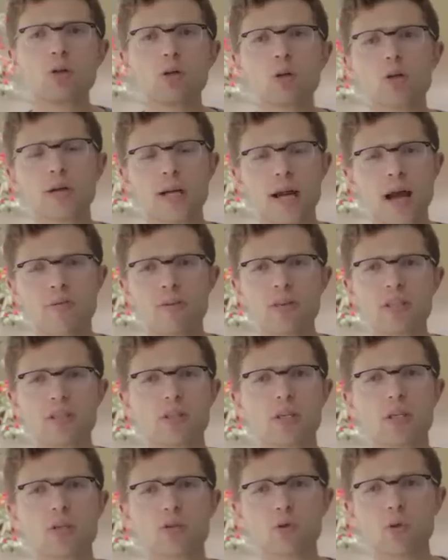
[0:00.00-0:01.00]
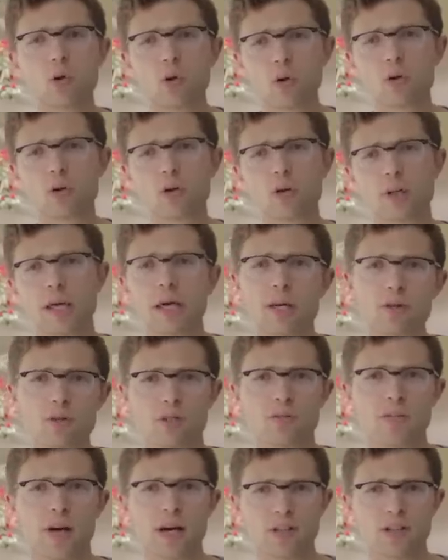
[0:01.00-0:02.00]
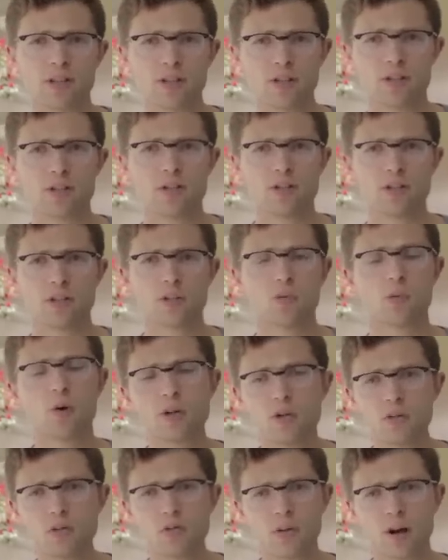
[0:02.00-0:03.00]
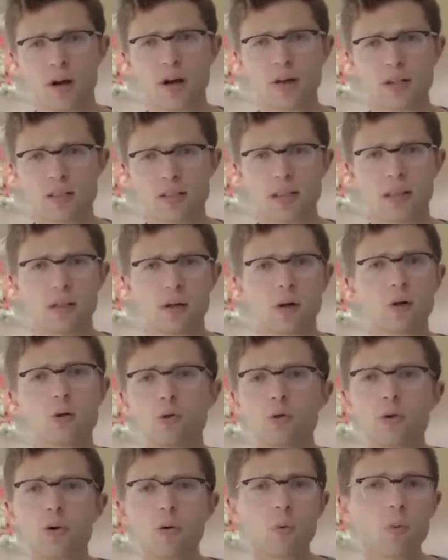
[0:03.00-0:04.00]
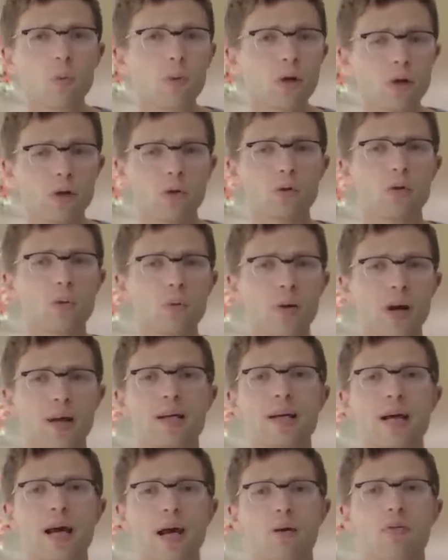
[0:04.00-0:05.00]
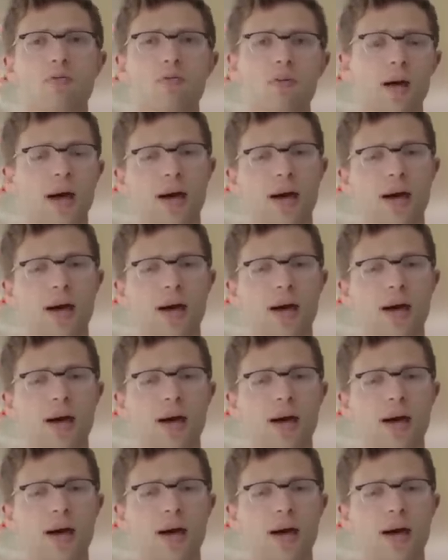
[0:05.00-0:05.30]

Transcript: look at these historical ages of excess genius, what you find is that they're doing what we're doing right now for